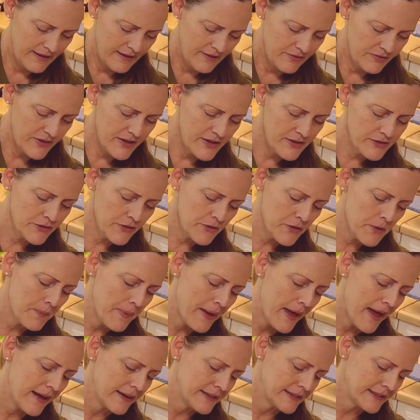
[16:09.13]
These are the
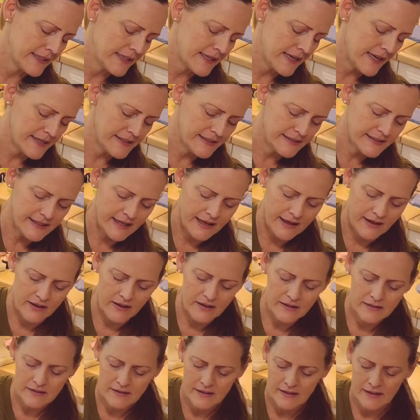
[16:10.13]
bags that I
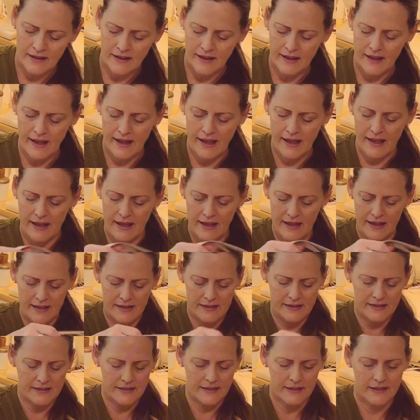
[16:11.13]
sell,
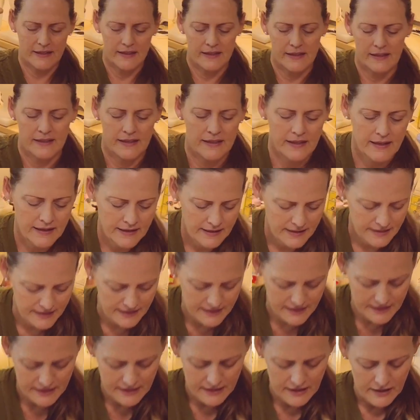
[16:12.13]
and
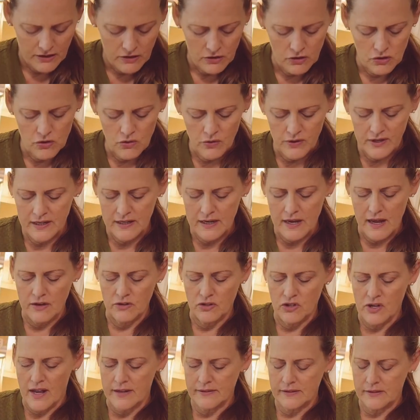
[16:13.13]
you can
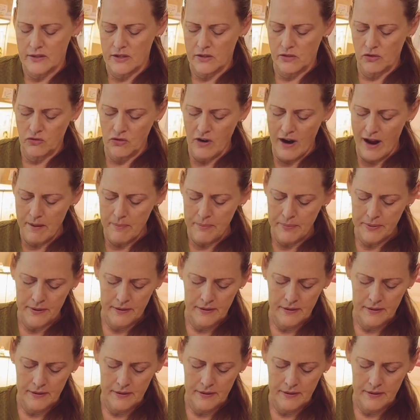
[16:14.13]
adjust the strap.